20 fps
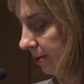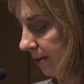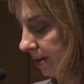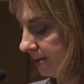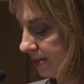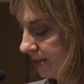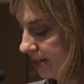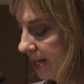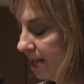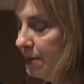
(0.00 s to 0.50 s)

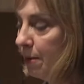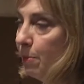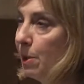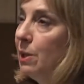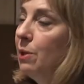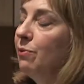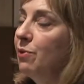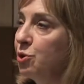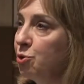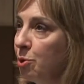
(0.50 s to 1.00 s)
It's in the
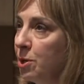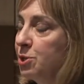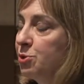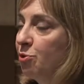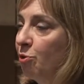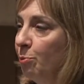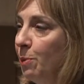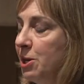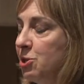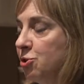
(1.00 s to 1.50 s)
middle of a
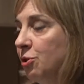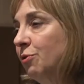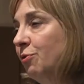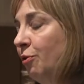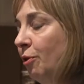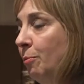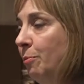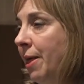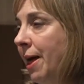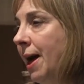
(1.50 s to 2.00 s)
transformation
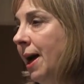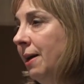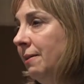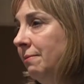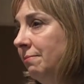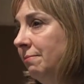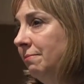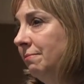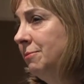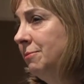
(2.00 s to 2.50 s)
from that
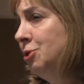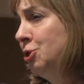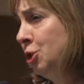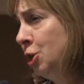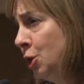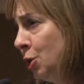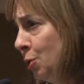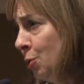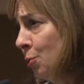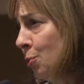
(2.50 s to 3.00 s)

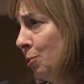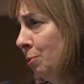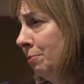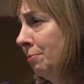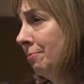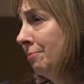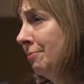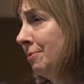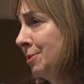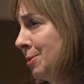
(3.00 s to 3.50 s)

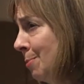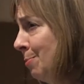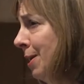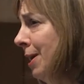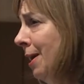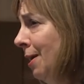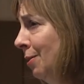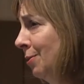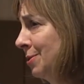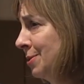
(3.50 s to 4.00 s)
to
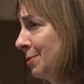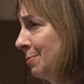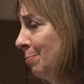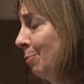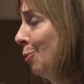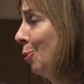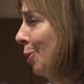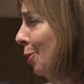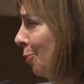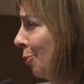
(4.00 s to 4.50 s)
something else,
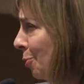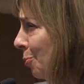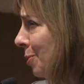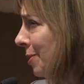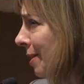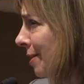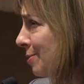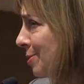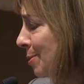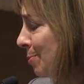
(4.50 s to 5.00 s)
but we don't know
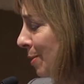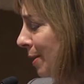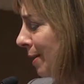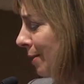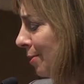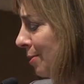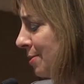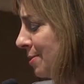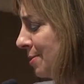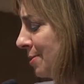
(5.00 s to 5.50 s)
what that something
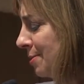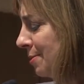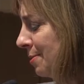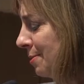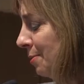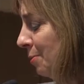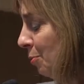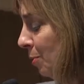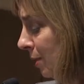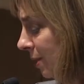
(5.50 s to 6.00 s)
else
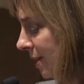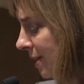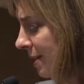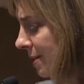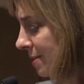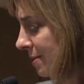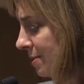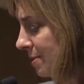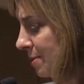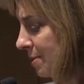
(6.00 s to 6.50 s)
really
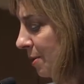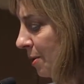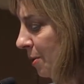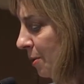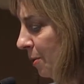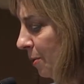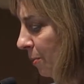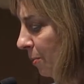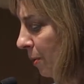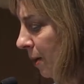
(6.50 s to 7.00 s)
is,
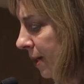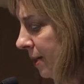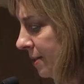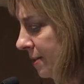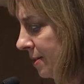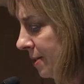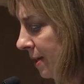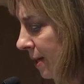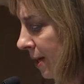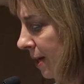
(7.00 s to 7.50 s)

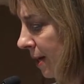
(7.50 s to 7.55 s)
right?